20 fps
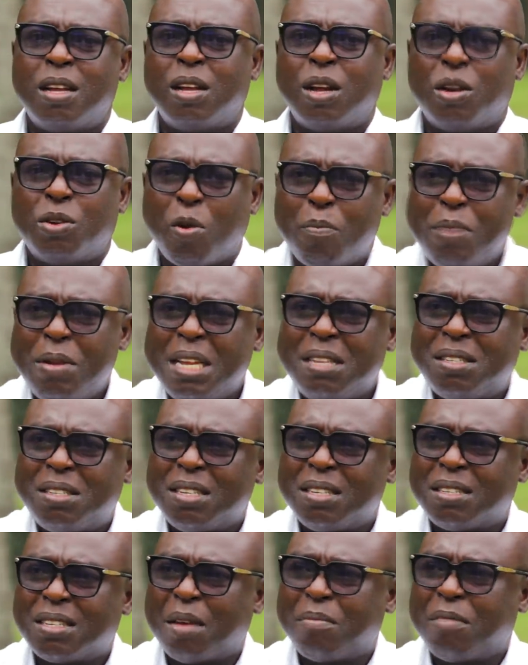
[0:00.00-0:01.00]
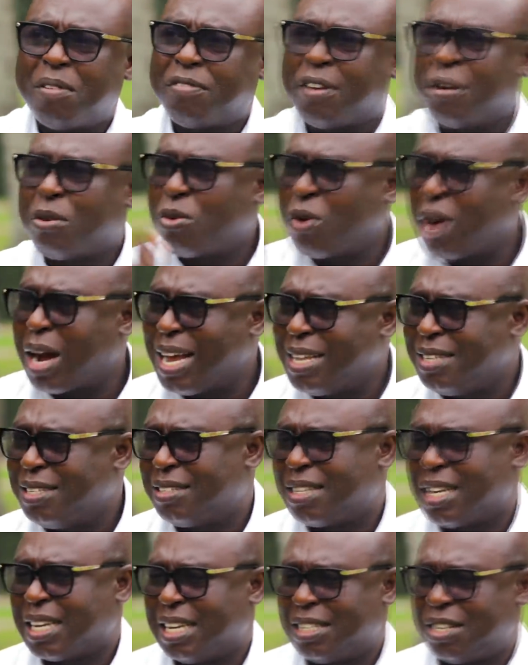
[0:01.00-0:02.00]
amenity say me fan call IG
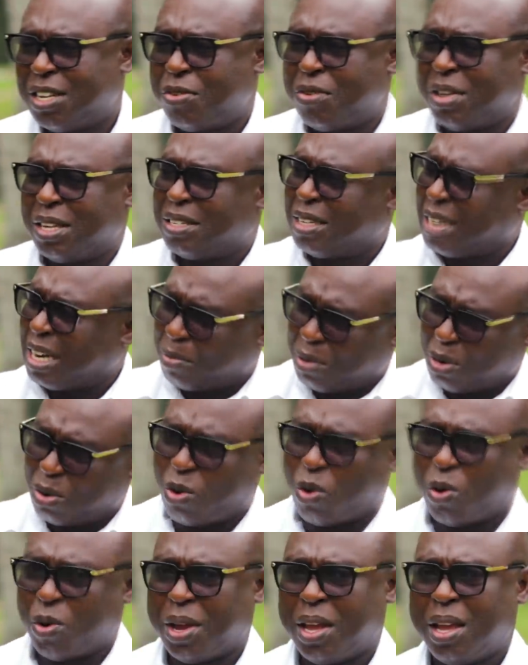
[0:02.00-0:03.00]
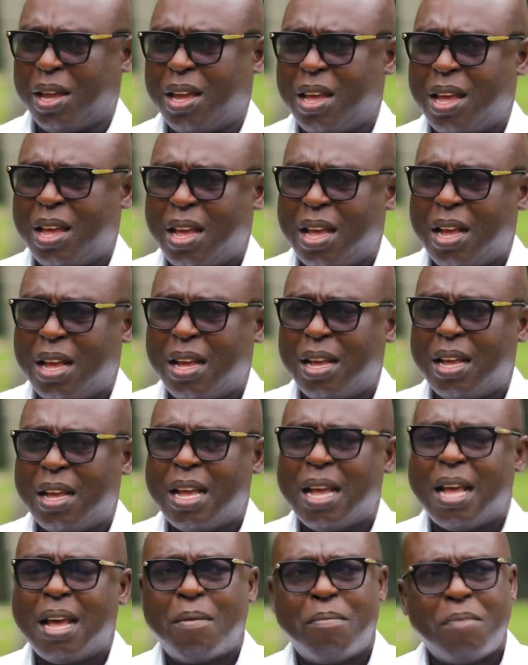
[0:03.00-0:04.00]
Secretariat and I'm the call here.
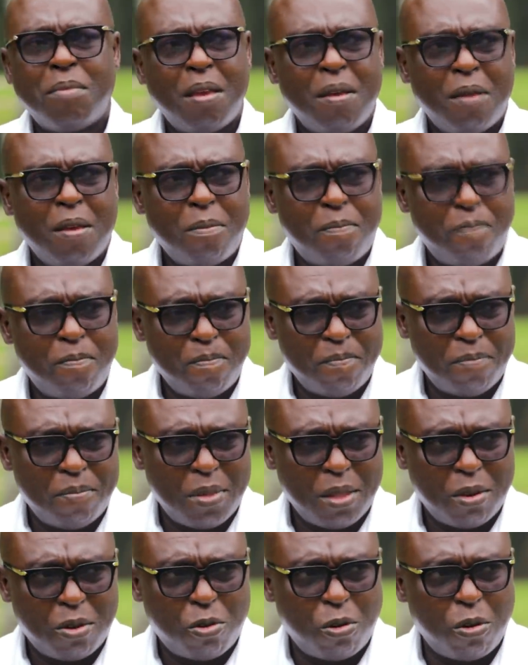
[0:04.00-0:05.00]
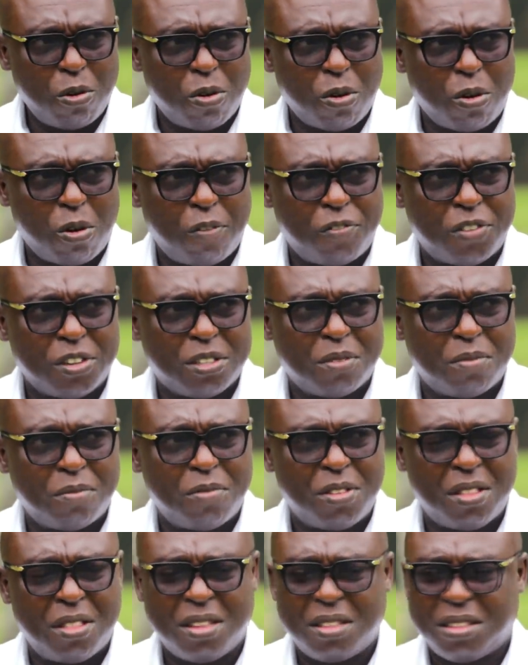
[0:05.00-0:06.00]
E call office
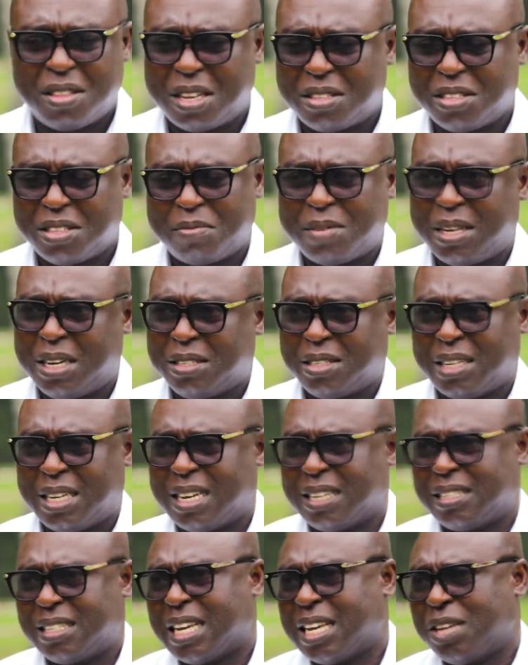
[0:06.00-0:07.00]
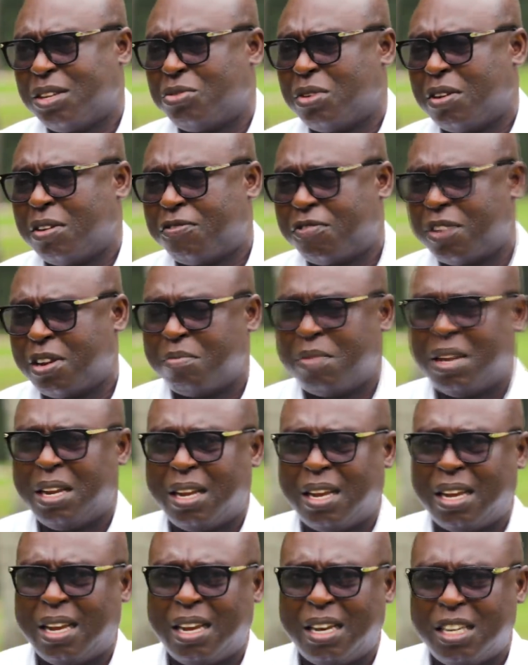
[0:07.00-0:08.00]
within 30 minutes and a secretary in front me
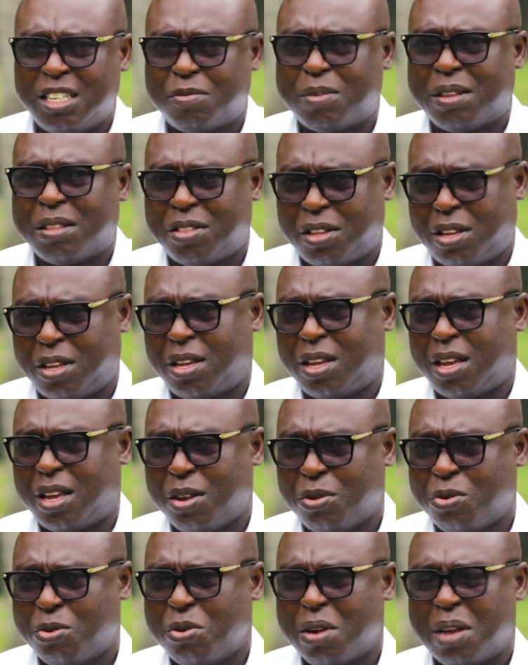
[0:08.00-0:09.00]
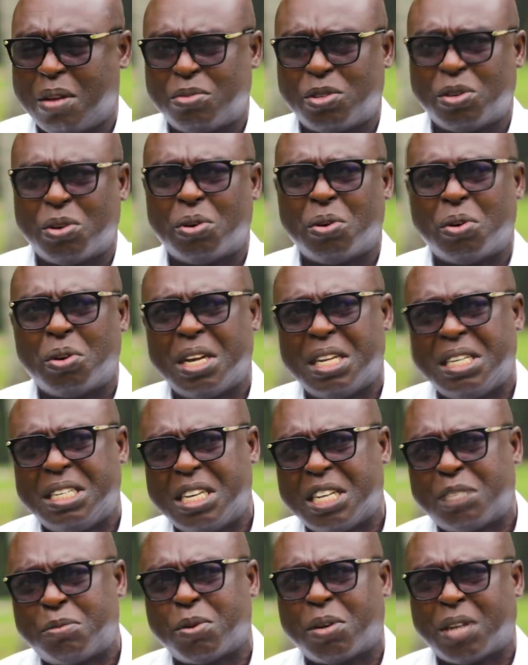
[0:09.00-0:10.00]
Elizabeth Eku, I'm so a
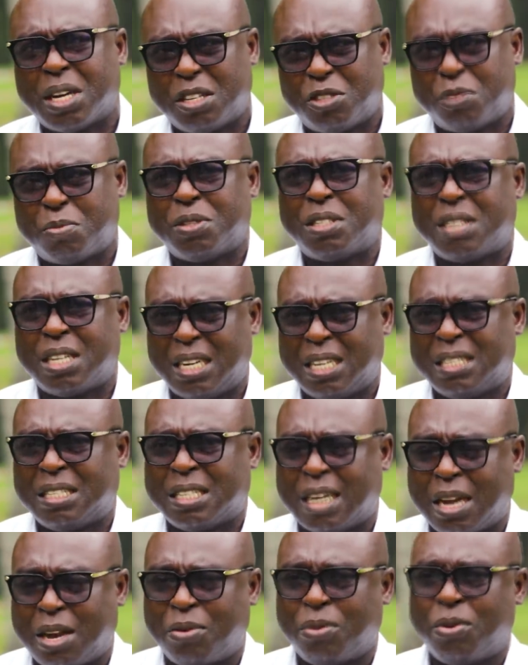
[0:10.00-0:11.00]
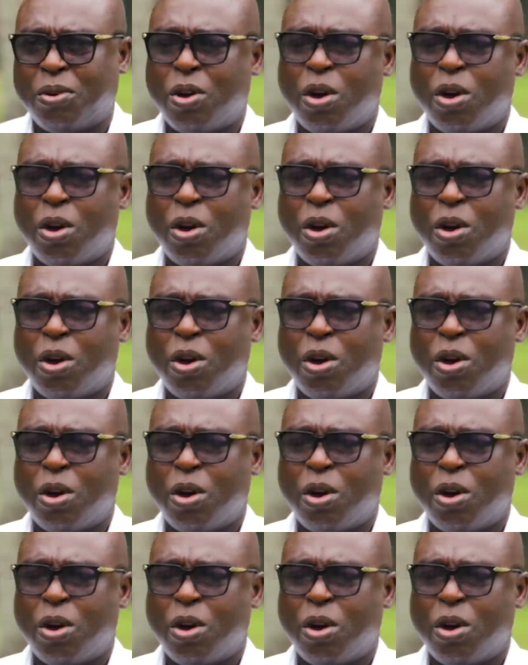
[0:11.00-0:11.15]
DSP or not superintendent now.